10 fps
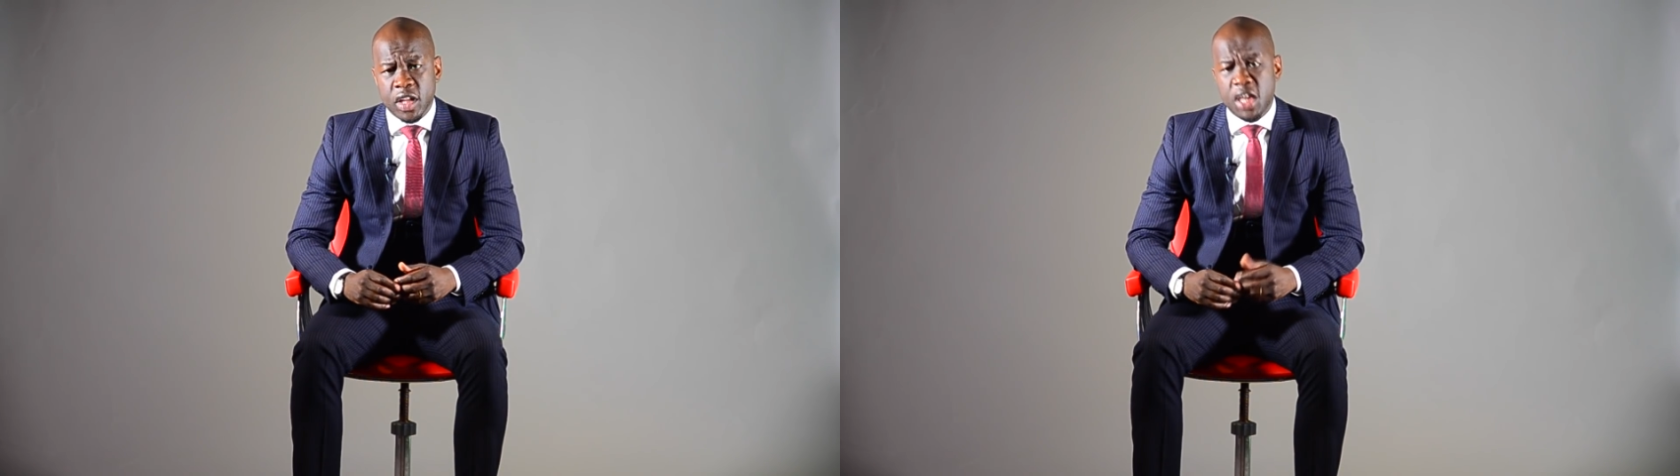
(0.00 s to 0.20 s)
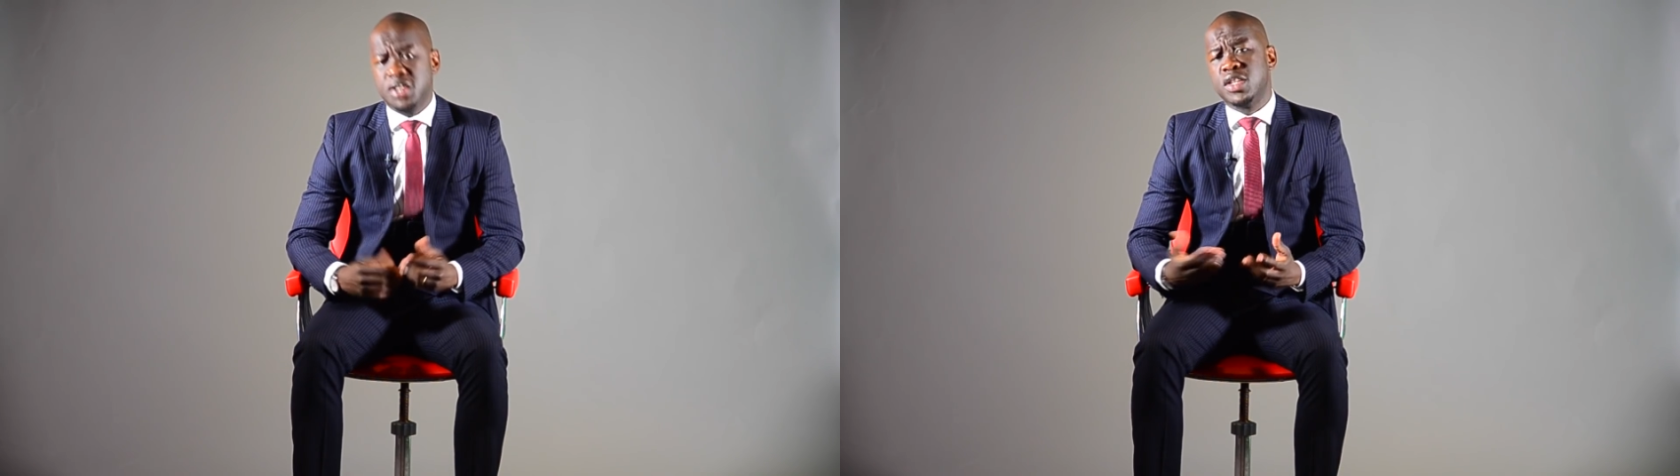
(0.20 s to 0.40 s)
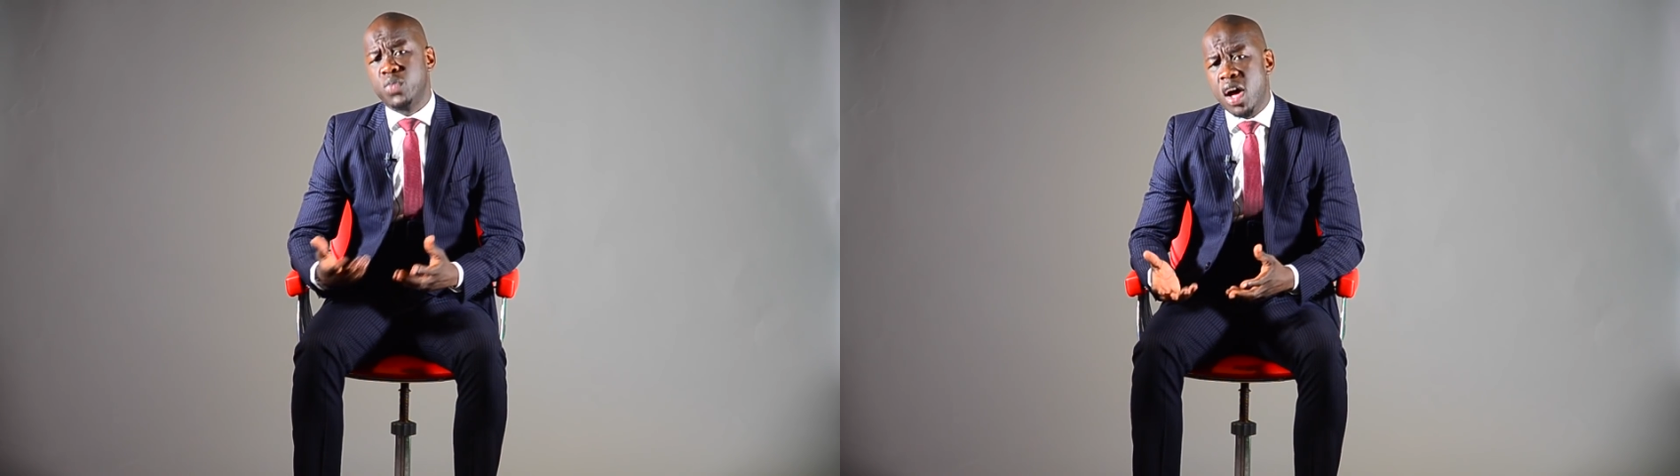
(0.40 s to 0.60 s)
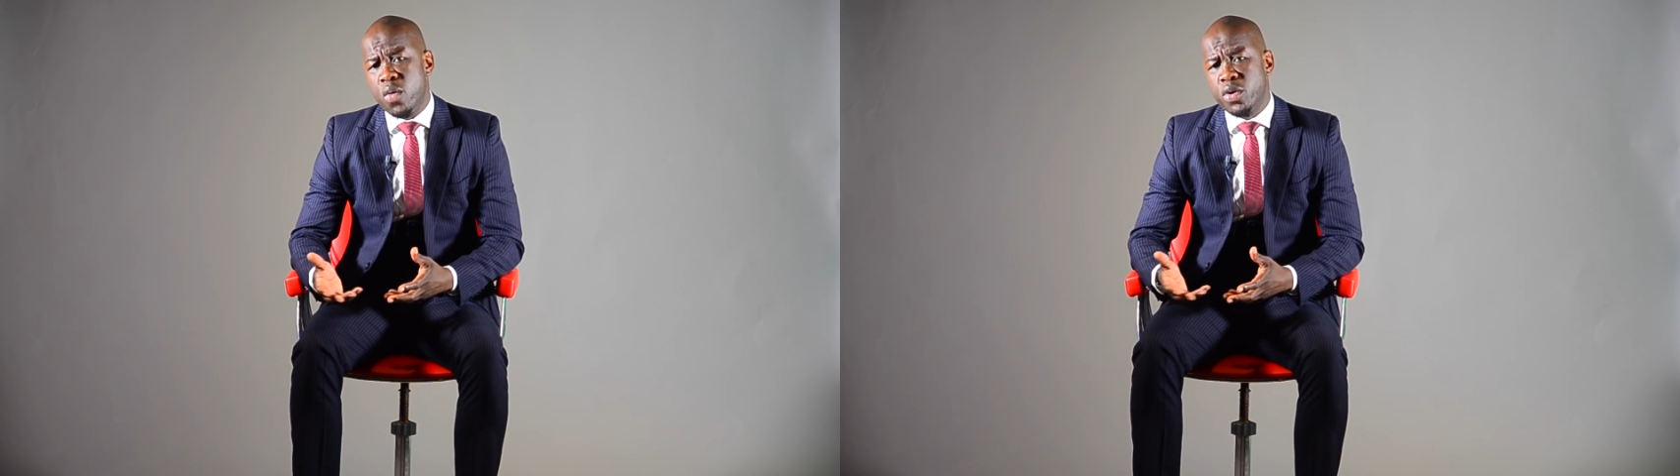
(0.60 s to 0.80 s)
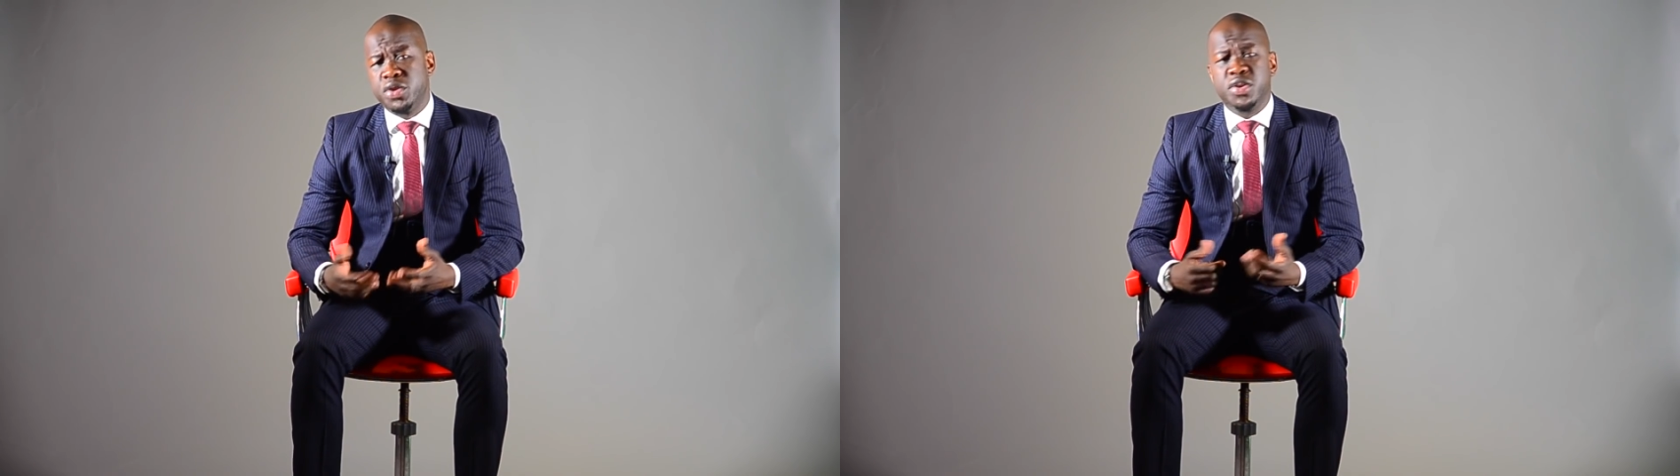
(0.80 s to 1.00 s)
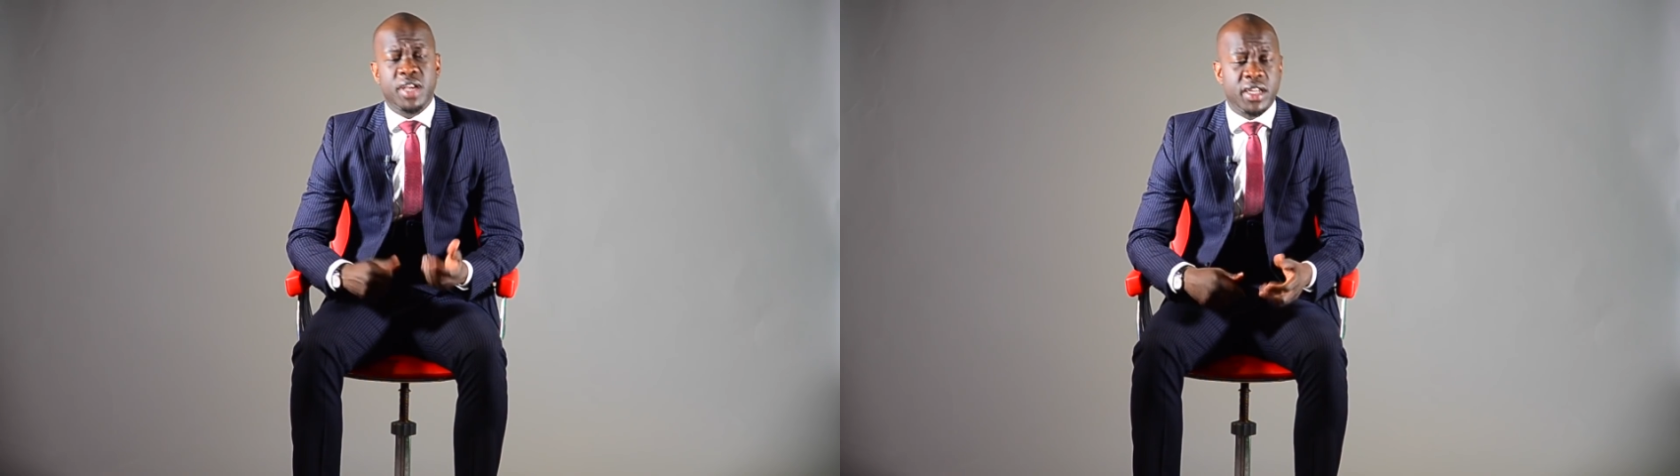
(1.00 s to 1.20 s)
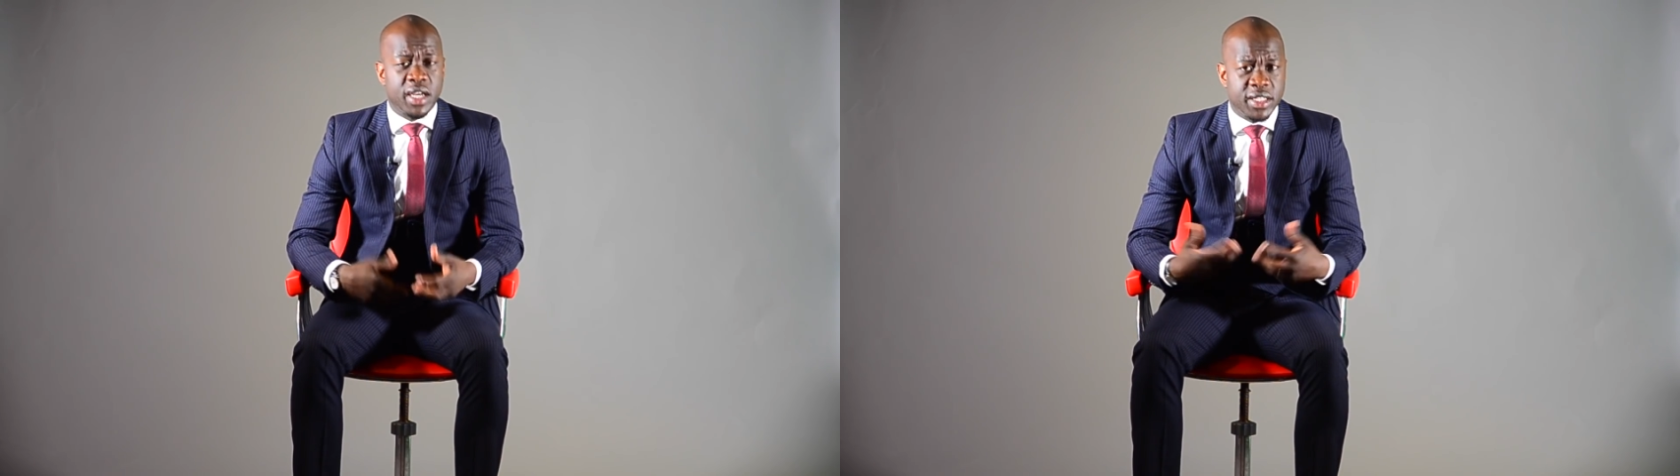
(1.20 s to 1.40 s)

He says, "Wow, what are you studying?"